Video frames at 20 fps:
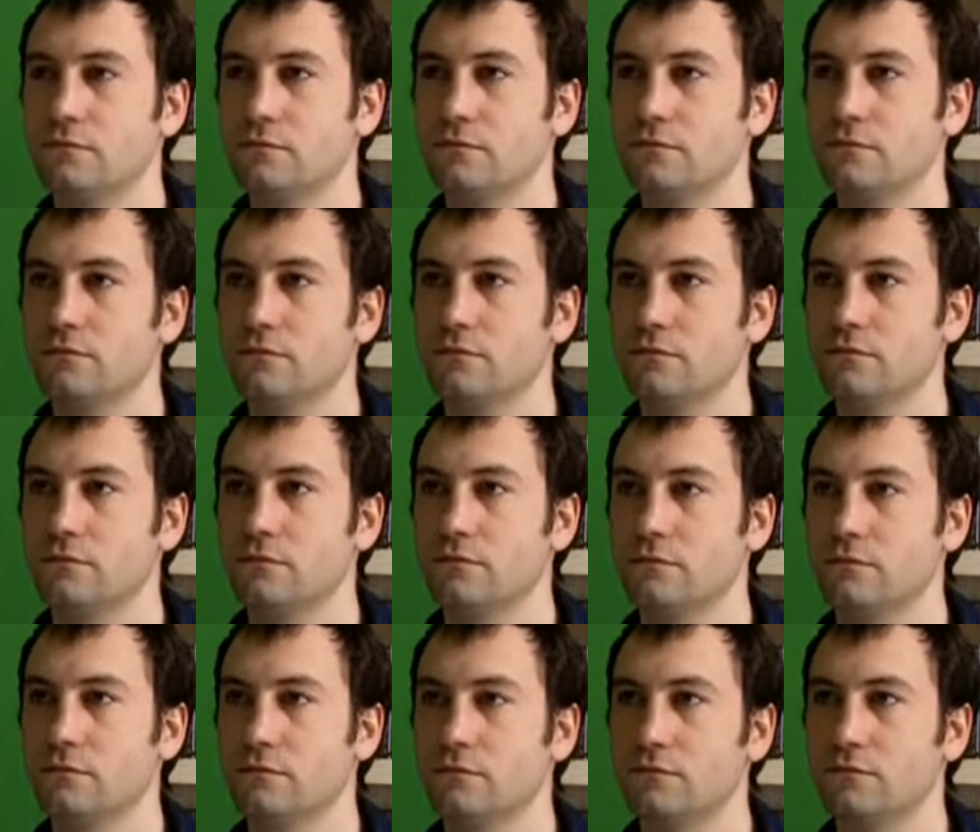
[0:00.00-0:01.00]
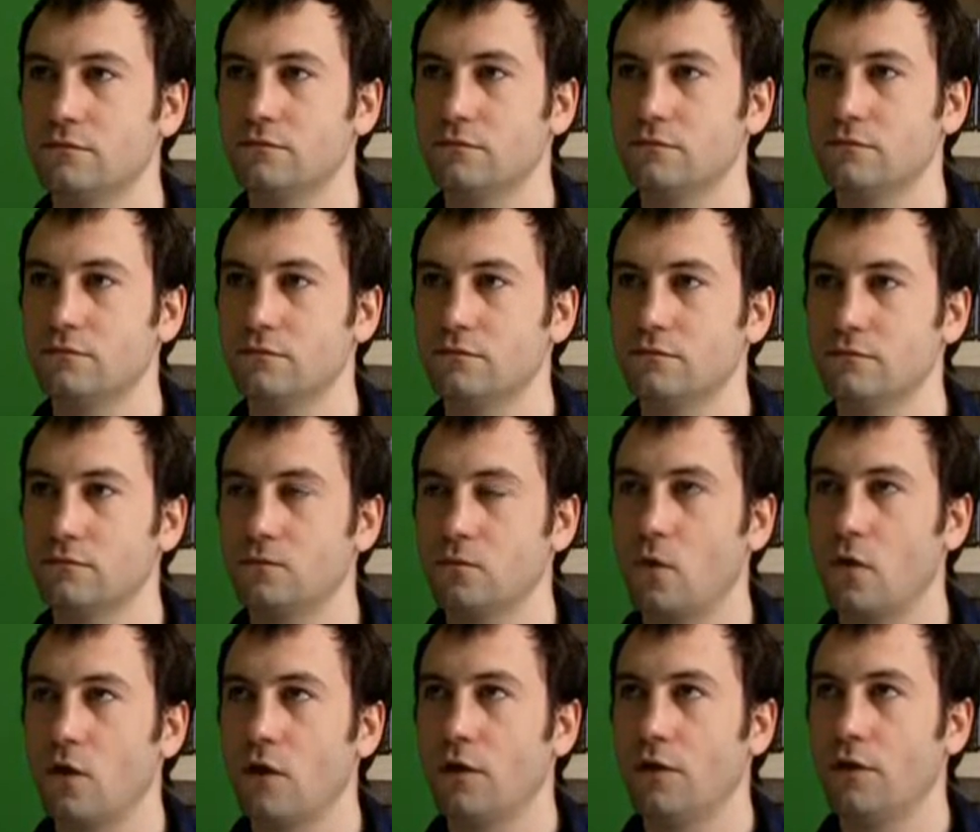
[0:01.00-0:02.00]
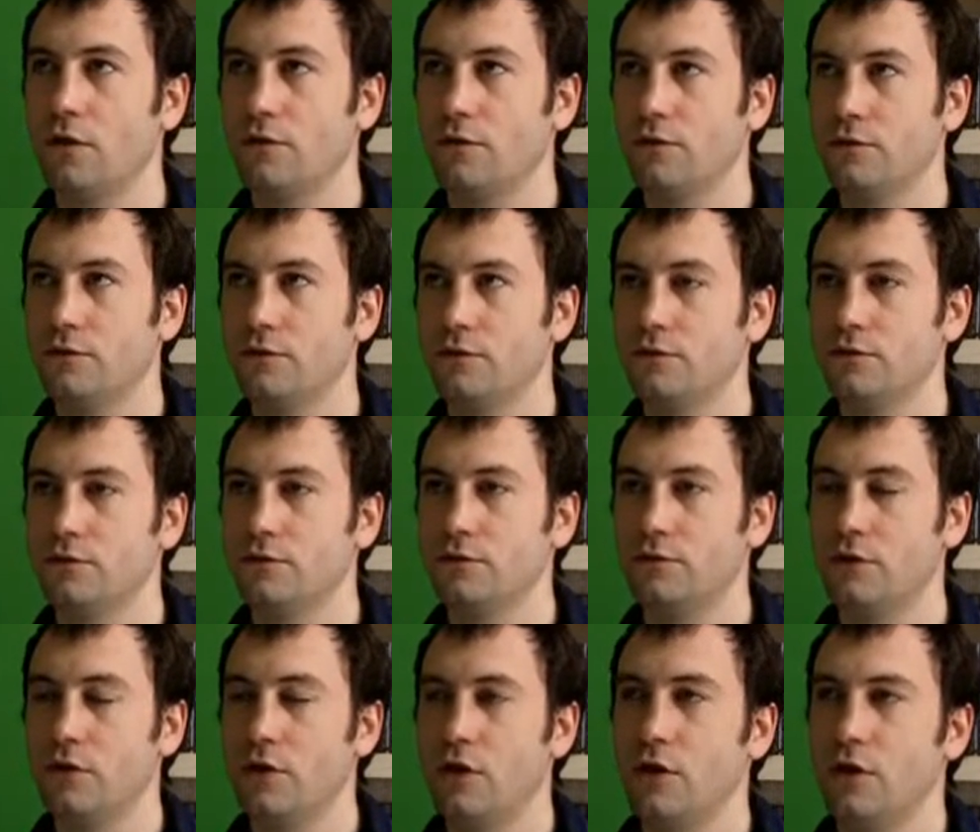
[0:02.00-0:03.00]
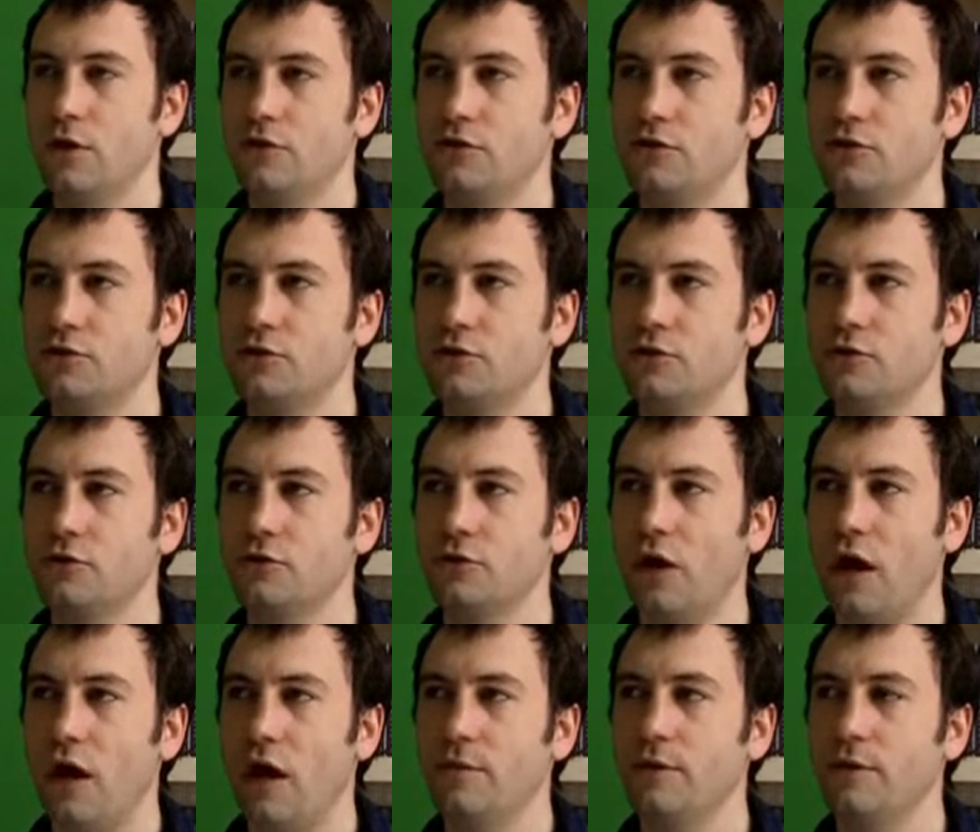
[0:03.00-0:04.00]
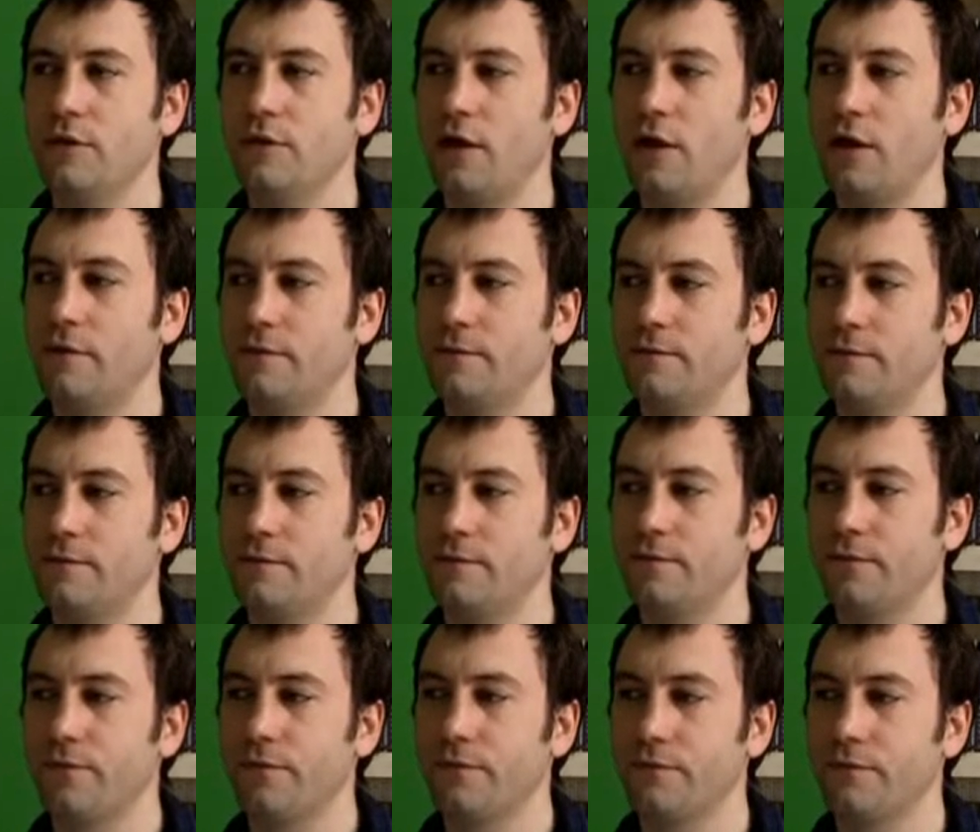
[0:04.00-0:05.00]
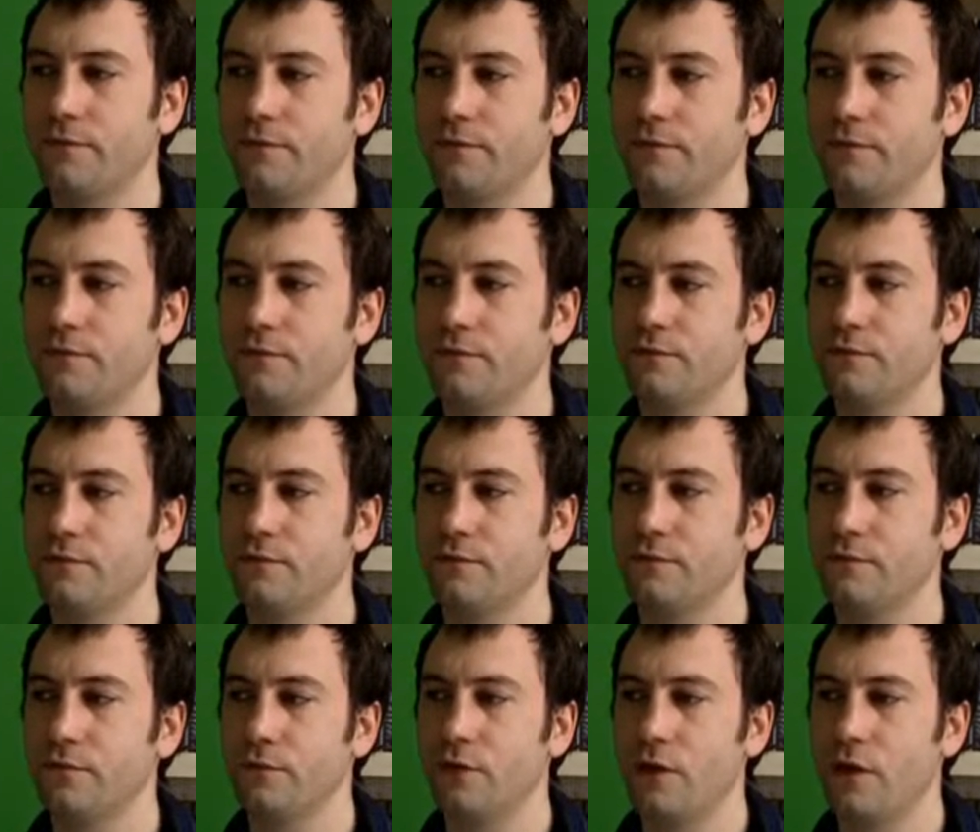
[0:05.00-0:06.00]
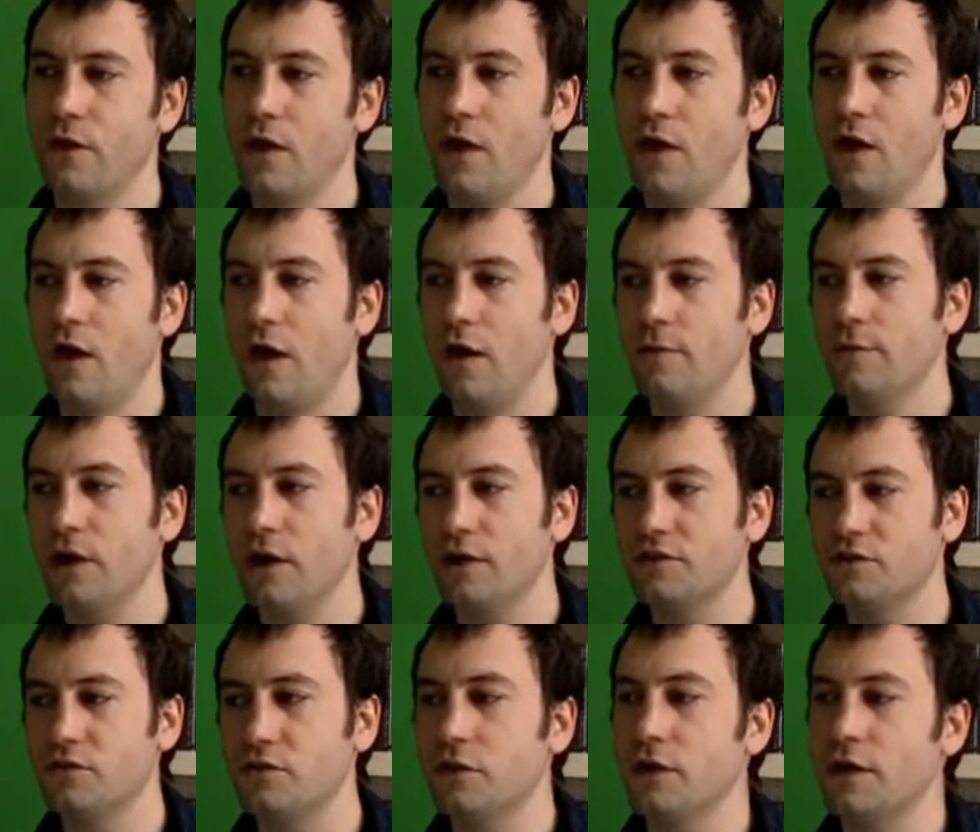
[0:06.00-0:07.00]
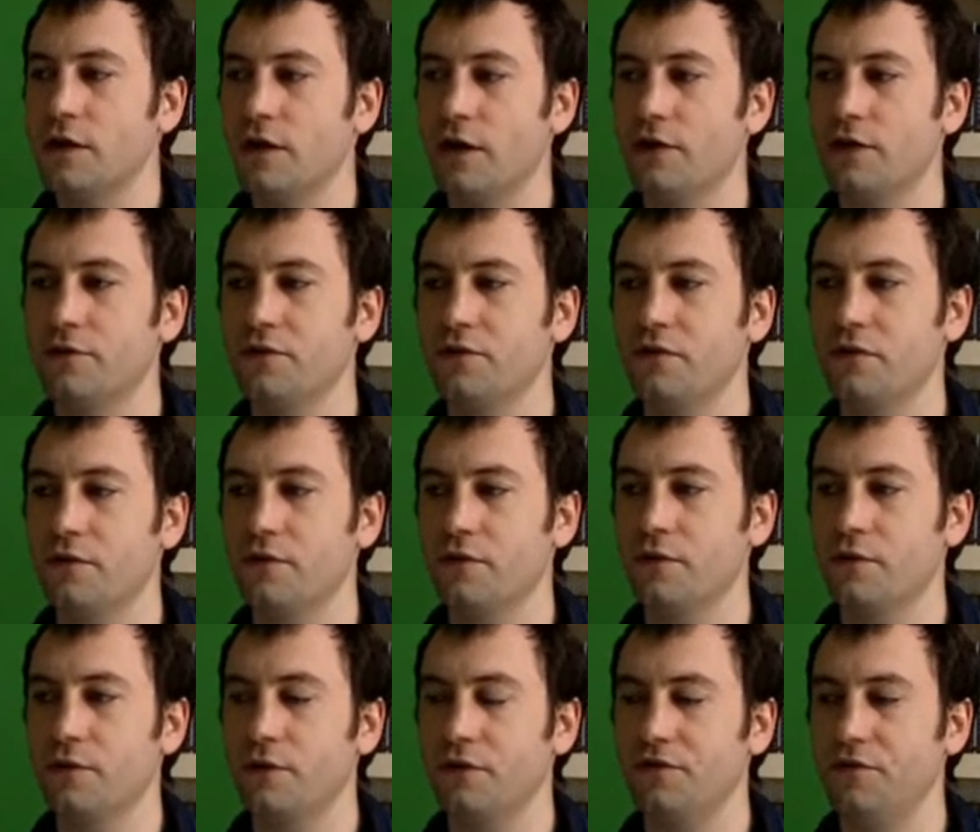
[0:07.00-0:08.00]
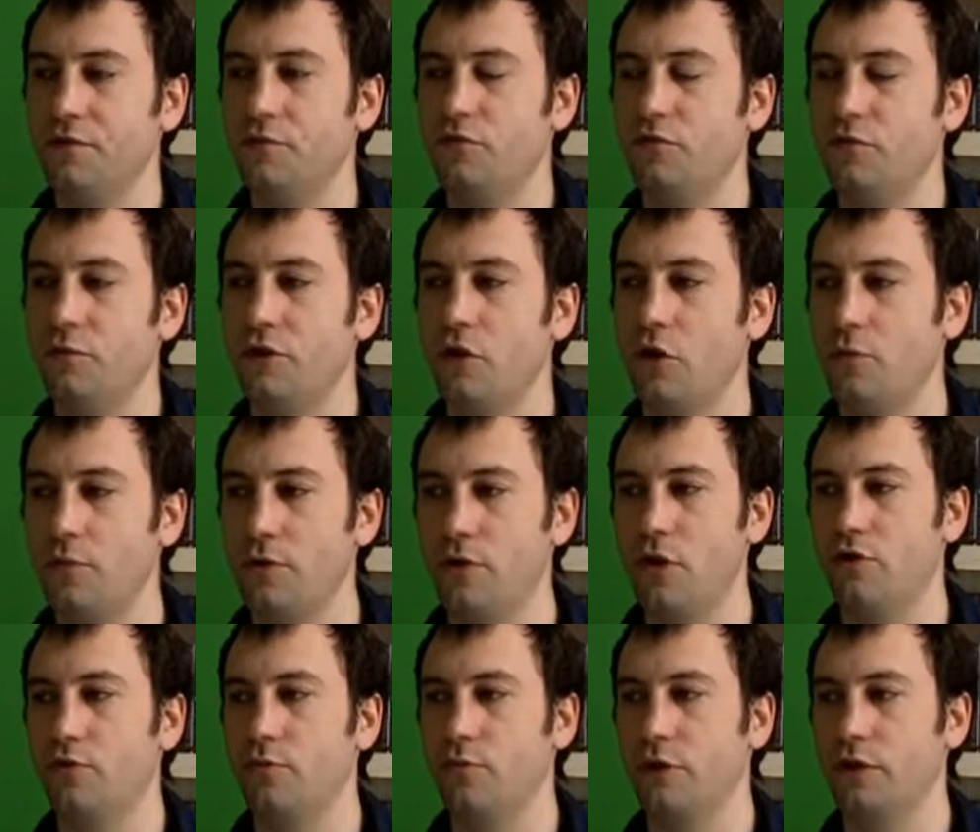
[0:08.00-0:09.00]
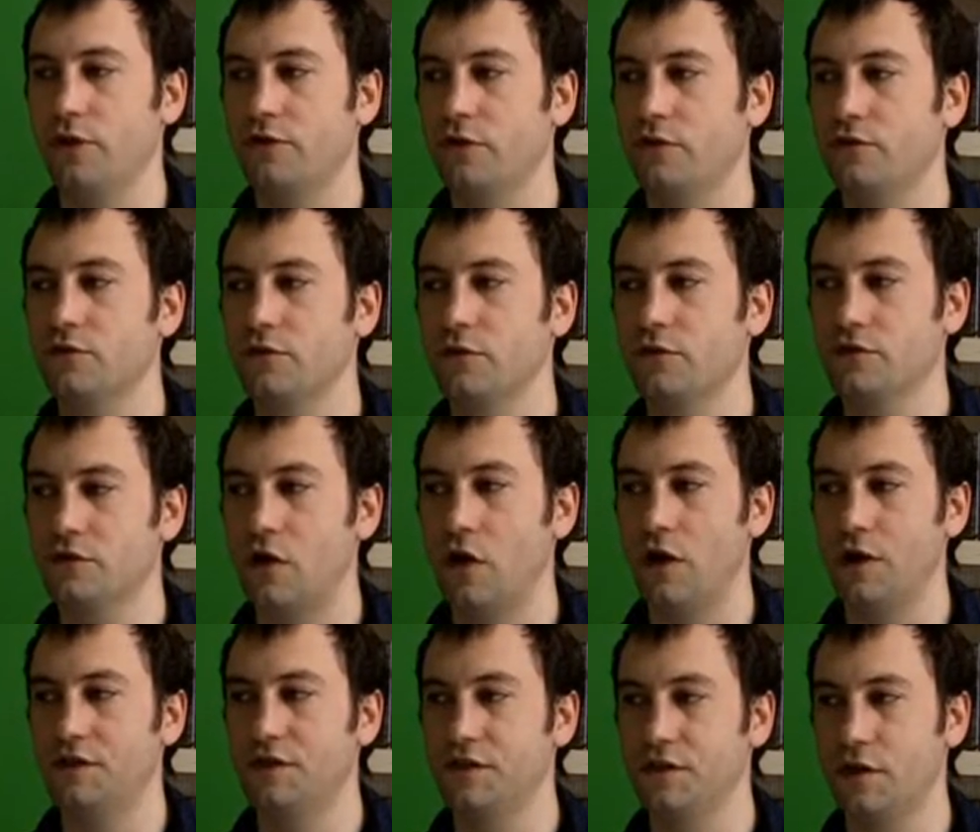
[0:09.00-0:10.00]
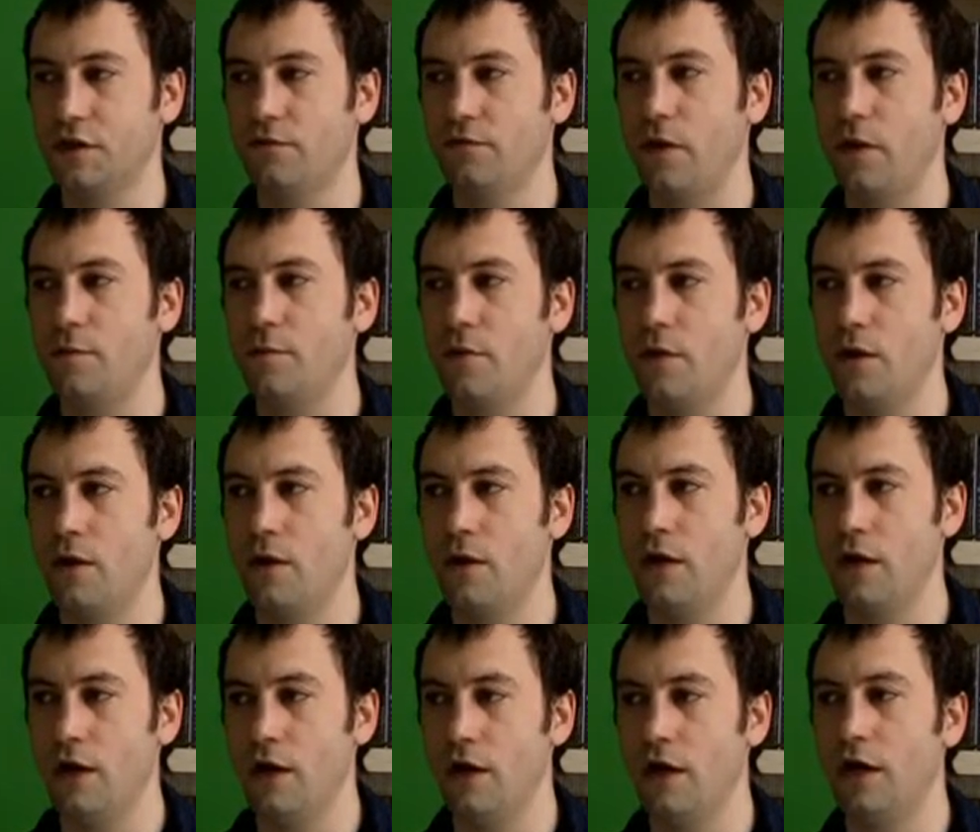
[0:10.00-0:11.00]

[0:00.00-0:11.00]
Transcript: the methodology that you've used? Sure. I mean, is uh, that part of the data view, or is that a separate thing? I mean, I strictly I don't. It seems to me that open notebook social science is kind of a,